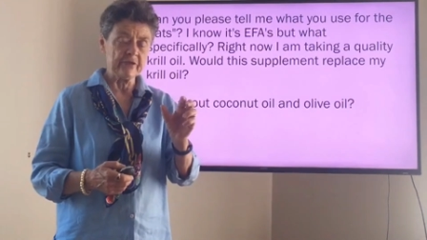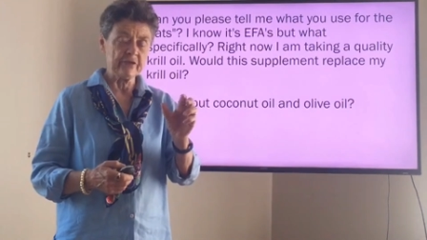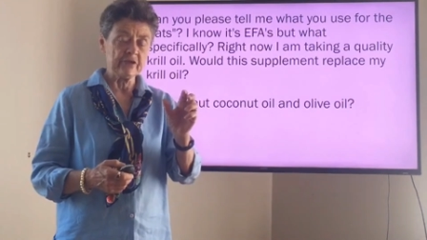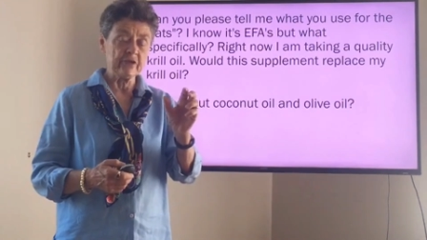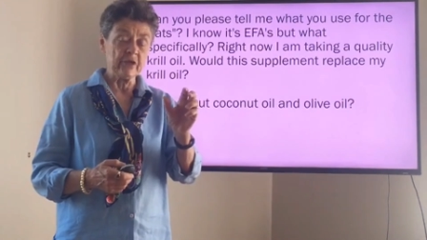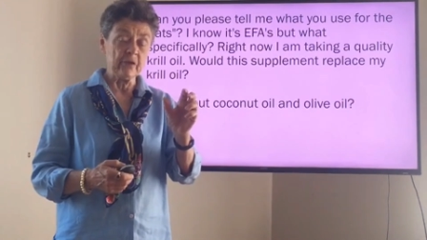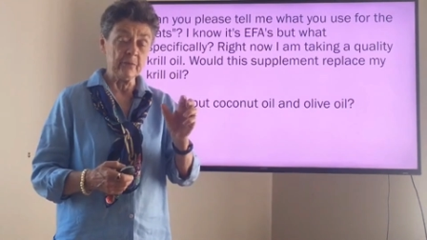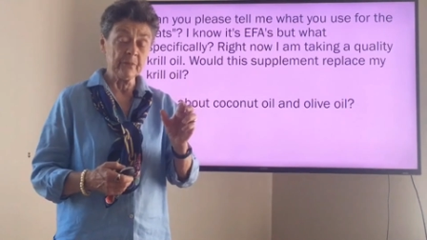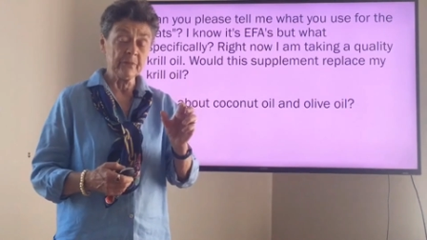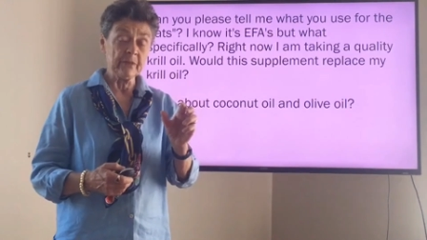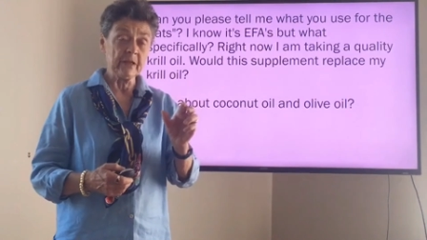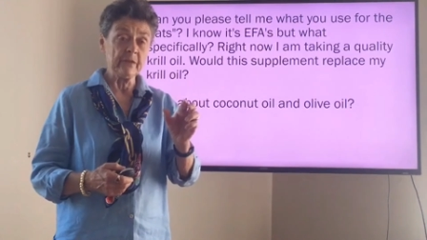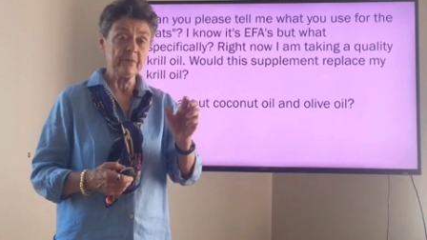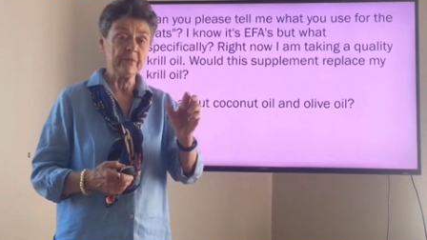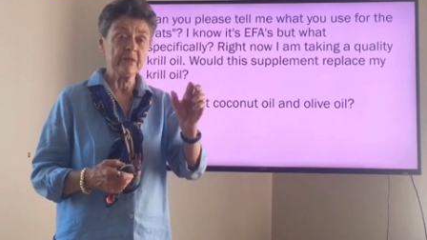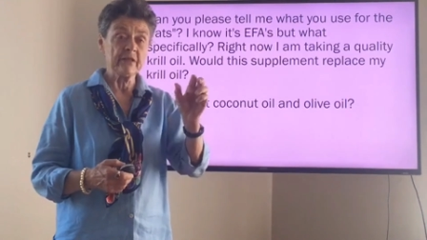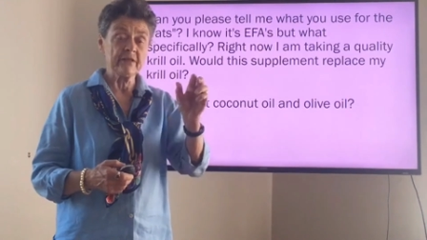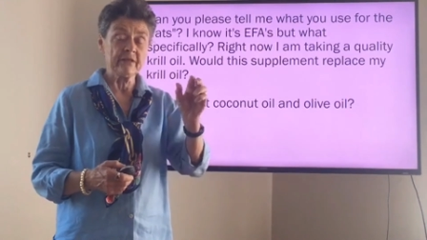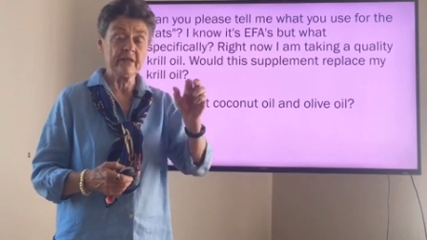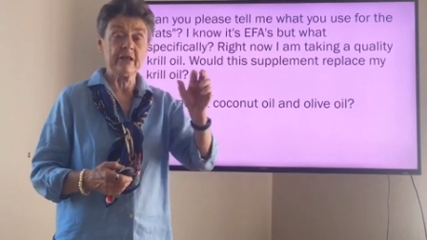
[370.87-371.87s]

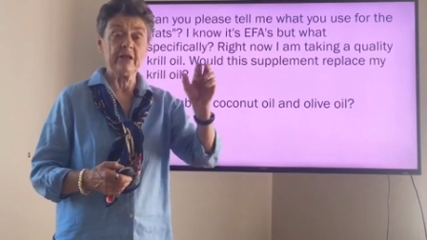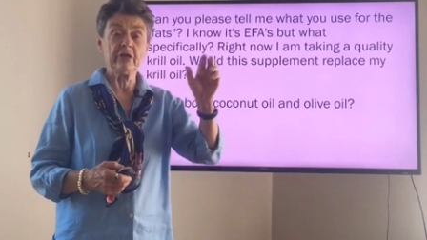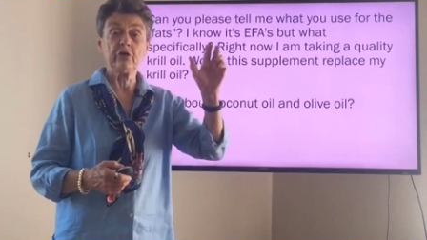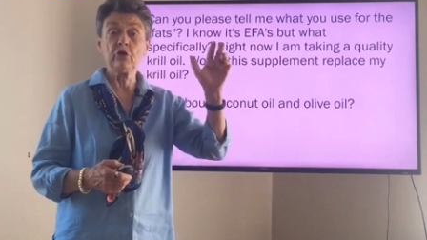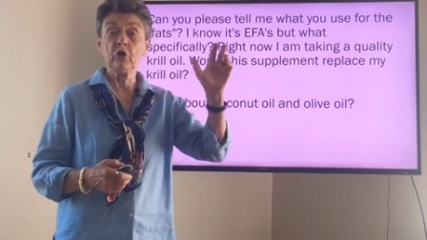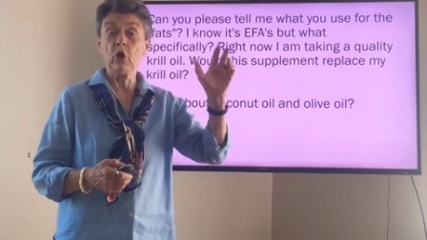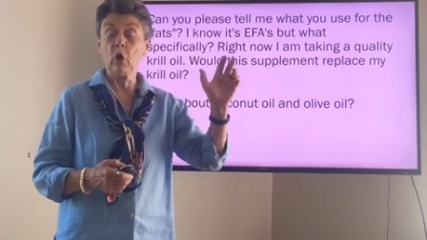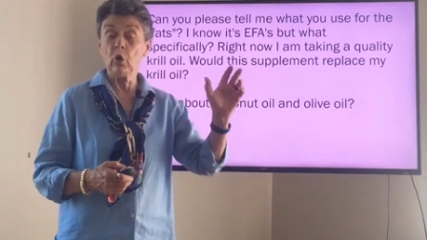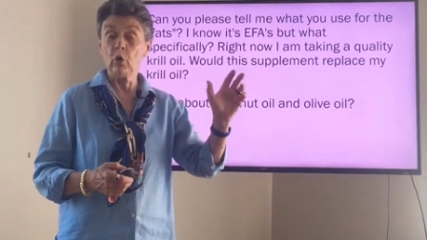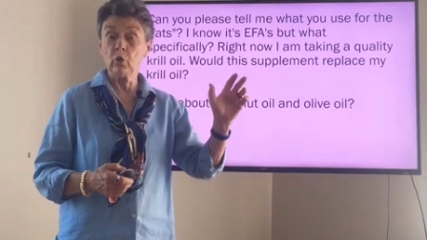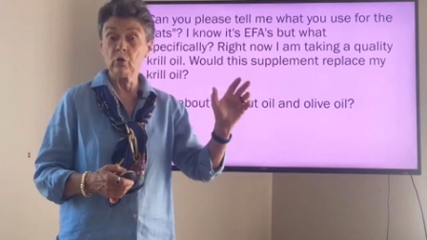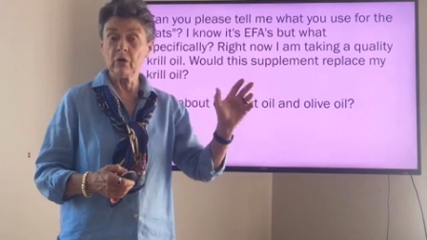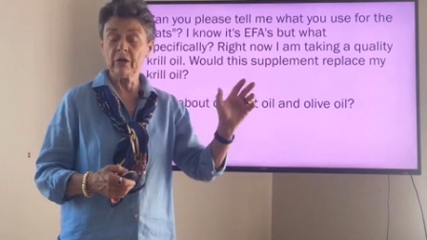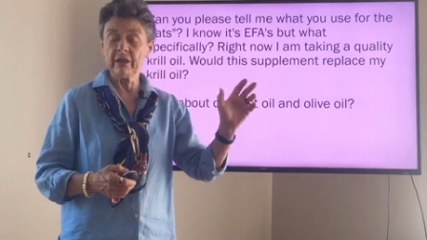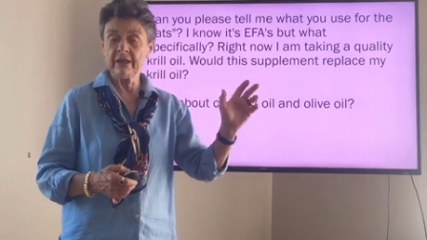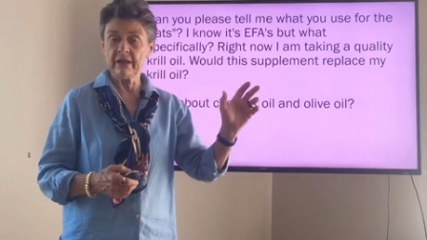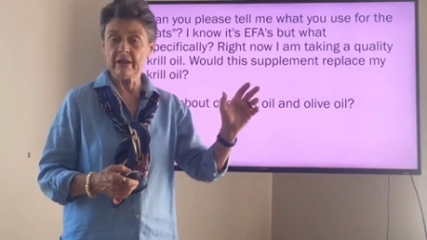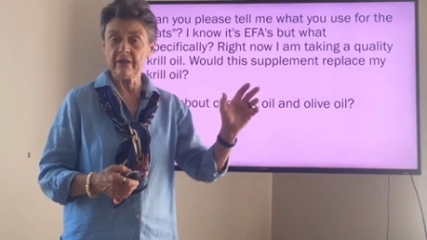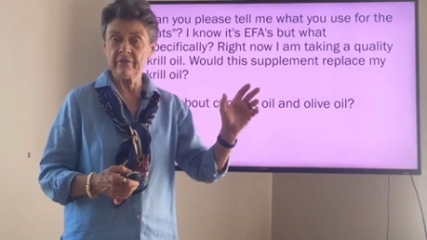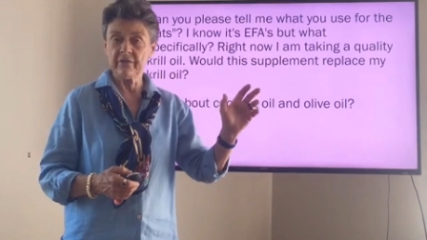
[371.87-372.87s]
Sometimes they say total
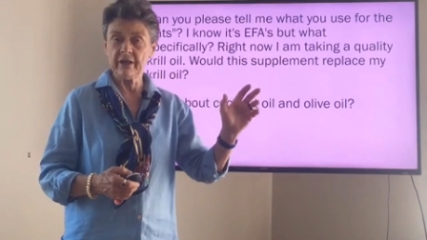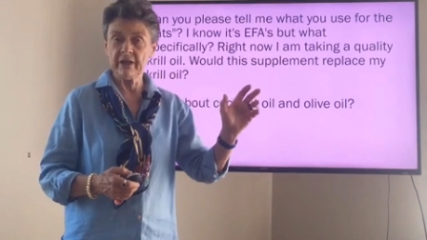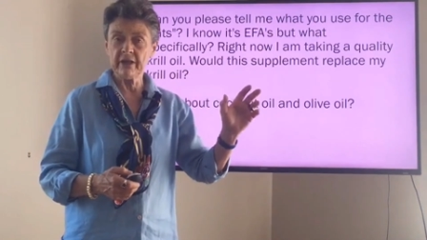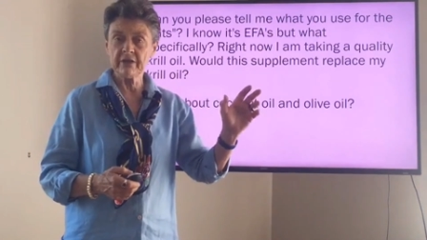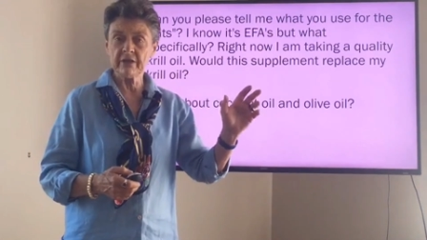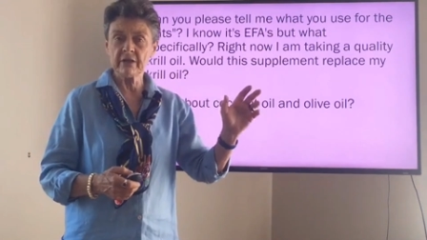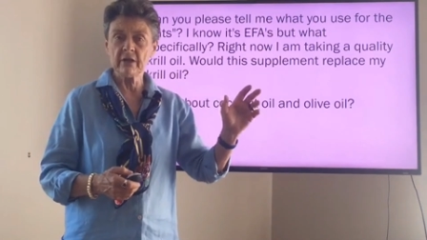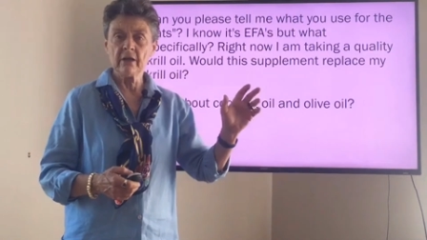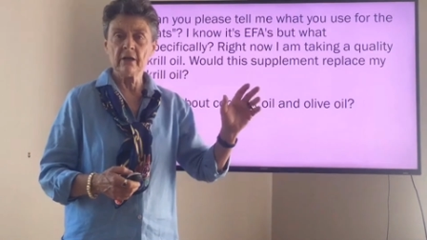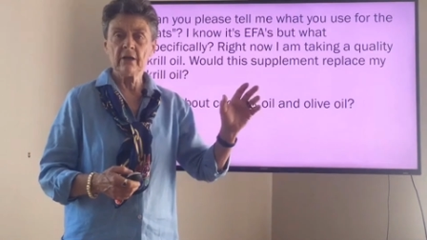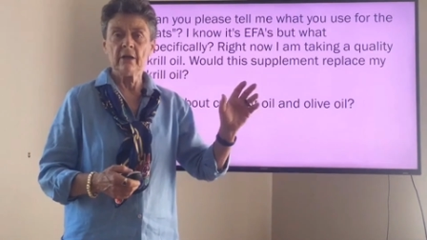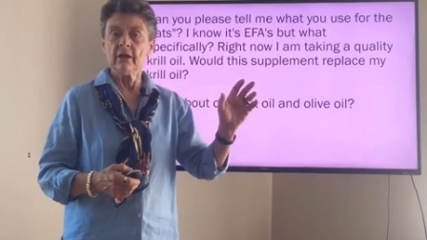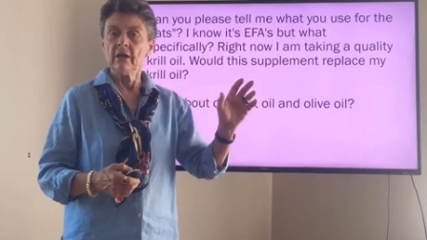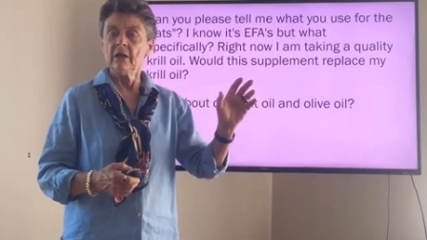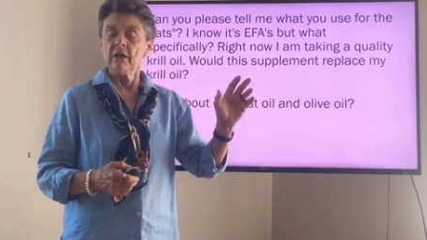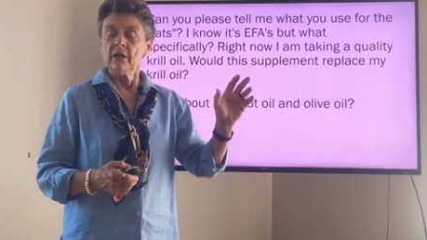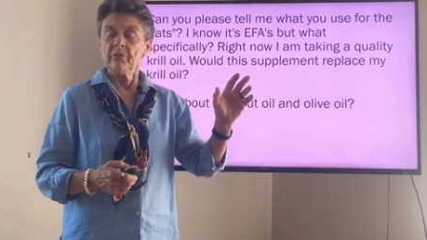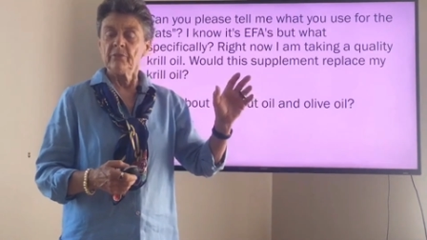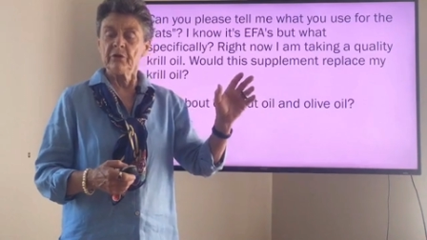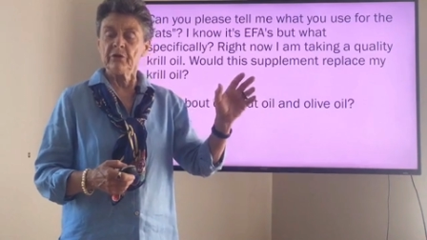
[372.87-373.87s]
EFAs
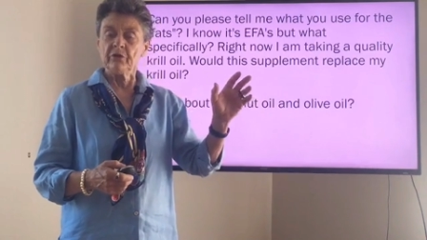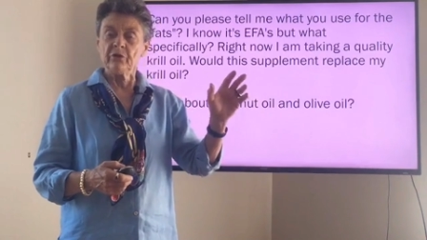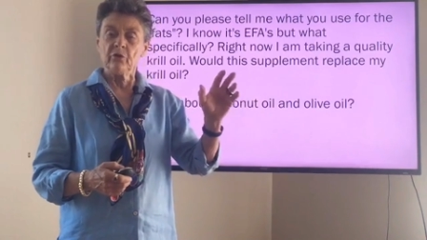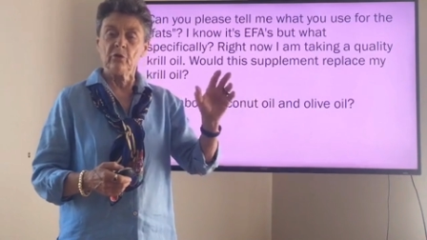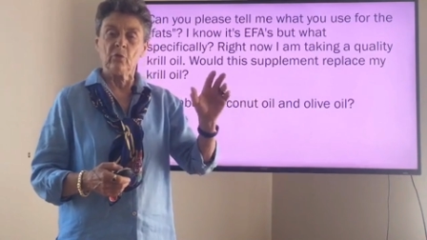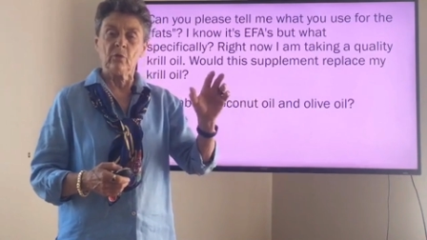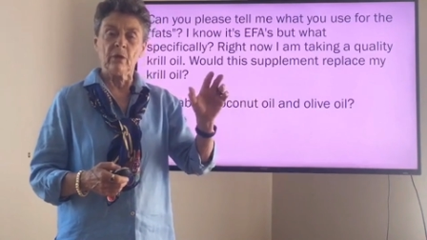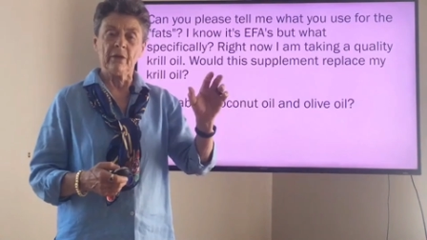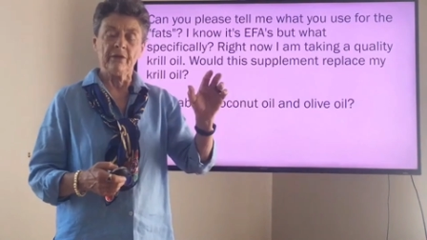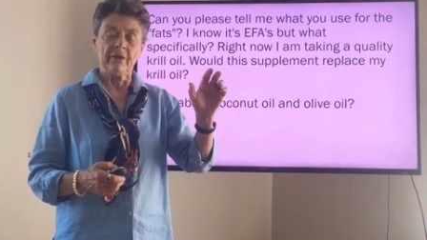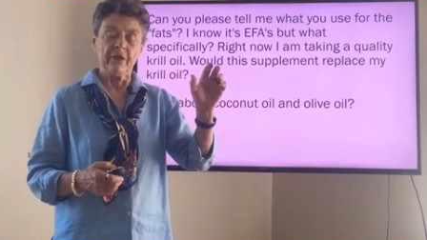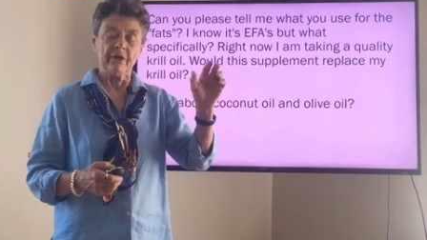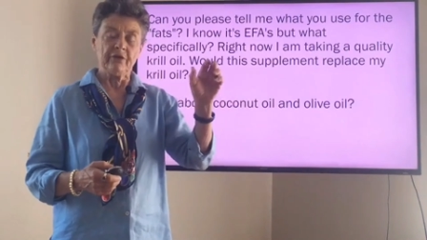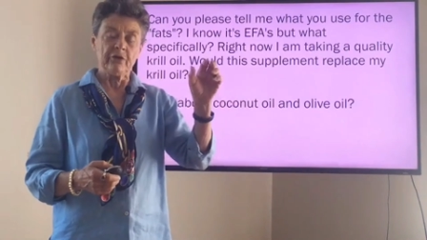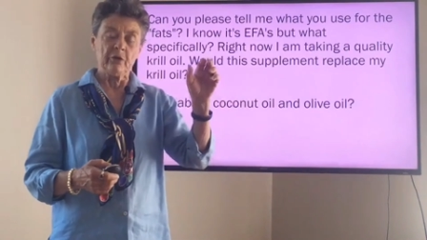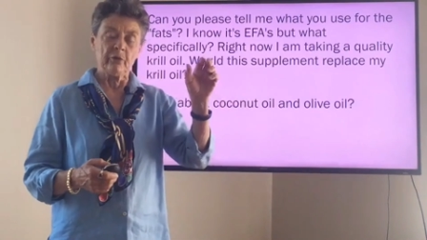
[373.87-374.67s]
but you don't want that.